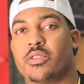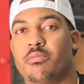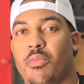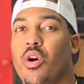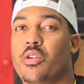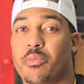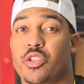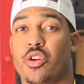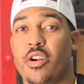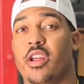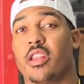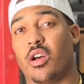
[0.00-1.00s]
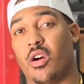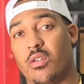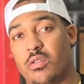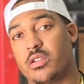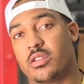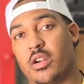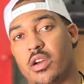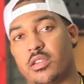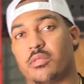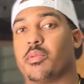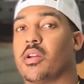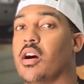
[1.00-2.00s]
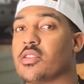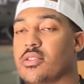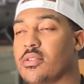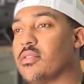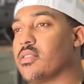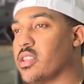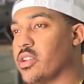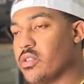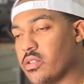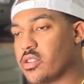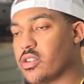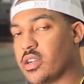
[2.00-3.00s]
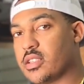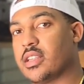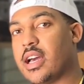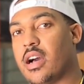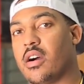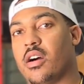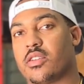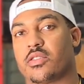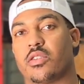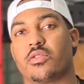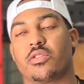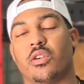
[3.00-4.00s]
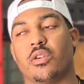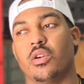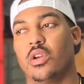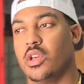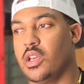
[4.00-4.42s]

majority of the older trucks, but also the newer trucks now also. So